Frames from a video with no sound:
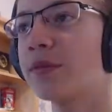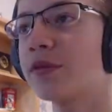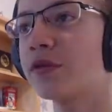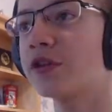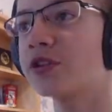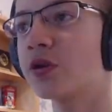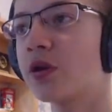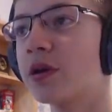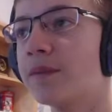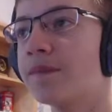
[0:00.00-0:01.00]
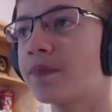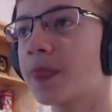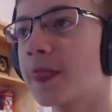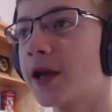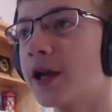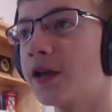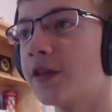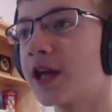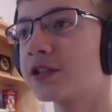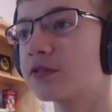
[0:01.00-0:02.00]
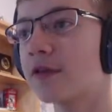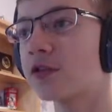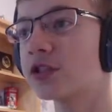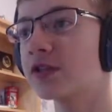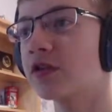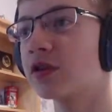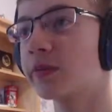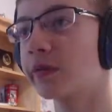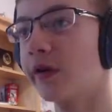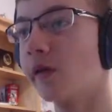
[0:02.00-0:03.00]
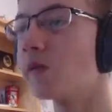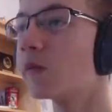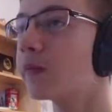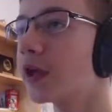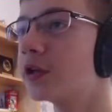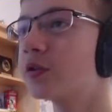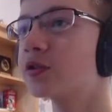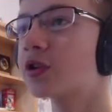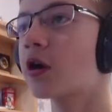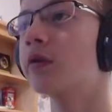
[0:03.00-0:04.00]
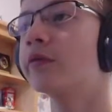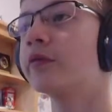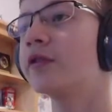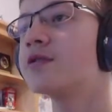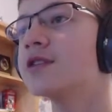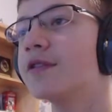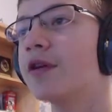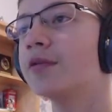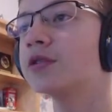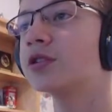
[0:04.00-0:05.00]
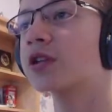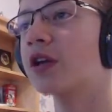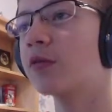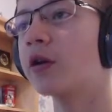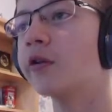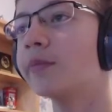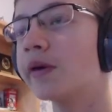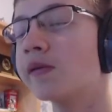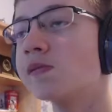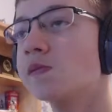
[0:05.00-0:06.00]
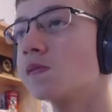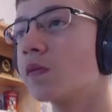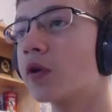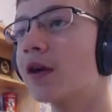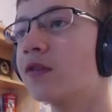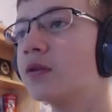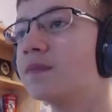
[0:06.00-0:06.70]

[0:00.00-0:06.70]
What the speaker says: through this door, and that's level 0 complete. They do start with 0, which is kind of weird, but whatever.